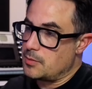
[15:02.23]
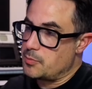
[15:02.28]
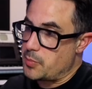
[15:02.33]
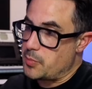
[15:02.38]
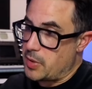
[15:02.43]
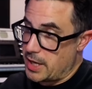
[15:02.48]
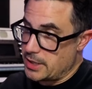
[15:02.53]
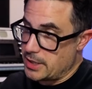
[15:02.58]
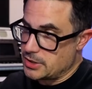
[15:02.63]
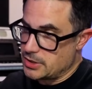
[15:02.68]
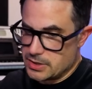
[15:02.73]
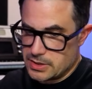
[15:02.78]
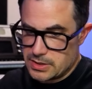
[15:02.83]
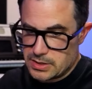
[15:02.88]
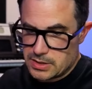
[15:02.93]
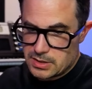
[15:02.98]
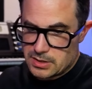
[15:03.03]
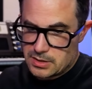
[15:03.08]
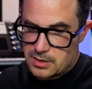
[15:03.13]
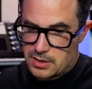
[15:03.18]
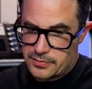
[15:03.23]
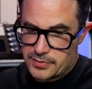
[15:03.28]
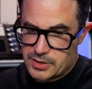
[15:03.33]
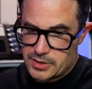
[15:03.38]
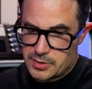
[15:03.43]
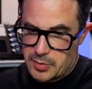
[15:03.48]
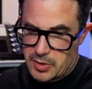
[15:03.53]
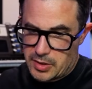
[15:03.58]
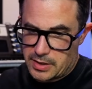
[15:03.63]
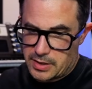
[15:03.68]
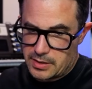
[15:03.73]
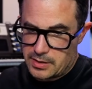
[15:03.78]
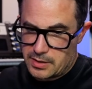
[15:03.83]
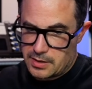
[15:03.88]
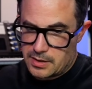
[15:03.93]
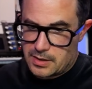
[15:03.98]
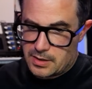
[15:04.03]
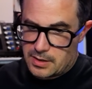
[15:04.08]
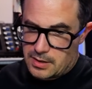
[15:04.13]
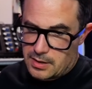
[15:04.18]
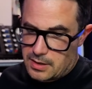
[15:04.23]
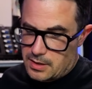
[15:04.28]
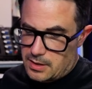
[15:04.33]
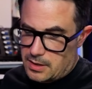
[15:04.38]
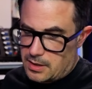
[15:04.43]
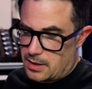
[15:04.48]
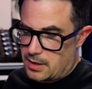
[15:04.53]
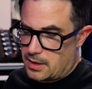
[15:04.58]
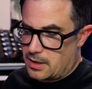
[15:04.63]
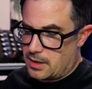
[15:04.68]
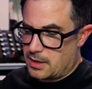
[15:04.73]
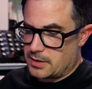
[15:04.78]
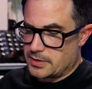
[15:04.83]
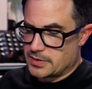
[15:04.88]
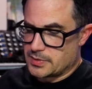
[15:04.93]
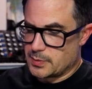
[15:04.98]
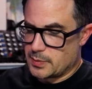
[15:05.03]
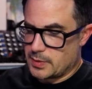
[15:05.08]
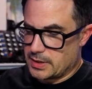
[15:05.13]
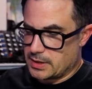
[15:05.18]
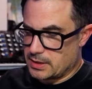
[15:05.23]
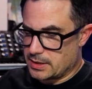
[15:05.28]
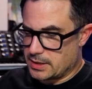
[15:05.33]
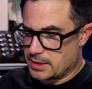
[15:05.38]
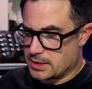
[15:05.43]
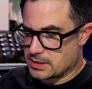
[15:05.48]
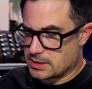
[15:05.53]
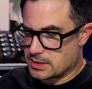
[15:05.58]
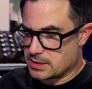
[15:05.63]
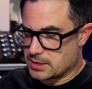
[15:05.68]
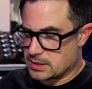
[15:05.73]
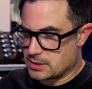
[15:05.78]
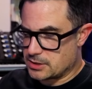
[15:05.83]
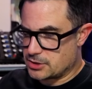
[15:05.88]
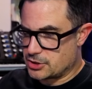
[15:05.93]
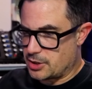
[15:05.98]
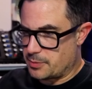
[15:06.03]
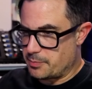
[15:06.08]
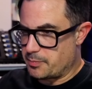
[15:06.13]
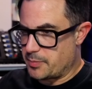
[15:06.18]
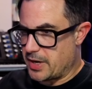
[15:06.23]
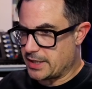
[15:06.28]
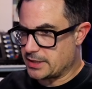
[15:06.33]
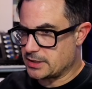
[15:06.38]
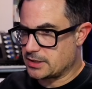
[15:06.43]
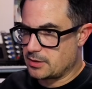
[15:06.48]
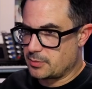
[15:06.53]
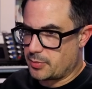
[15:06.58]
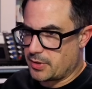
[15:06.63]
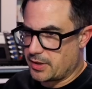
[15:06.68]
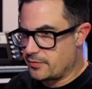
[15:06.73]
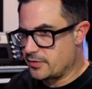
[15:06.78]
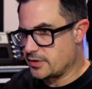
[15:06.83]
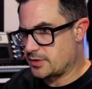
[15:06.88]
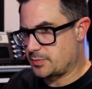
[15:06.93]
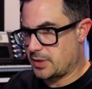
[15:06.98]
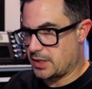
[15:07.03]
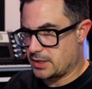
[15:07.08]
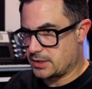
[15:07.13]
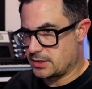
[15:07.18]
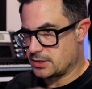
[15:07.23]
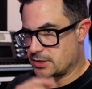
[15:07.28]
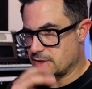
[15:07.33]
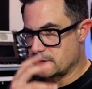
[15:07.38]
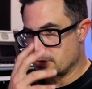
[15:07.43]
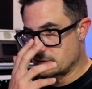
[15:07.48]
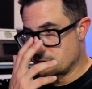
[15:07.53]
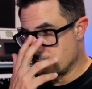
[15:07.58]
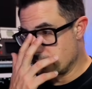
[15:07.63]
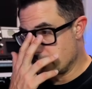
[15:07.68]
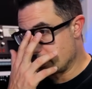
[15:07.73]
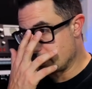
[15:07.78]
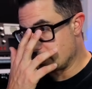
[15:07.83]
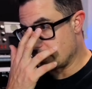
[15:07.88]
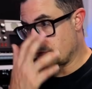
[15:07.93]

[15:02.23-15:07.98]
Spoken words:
pages of each plugin, as well as jump back to the previous plugin that you used.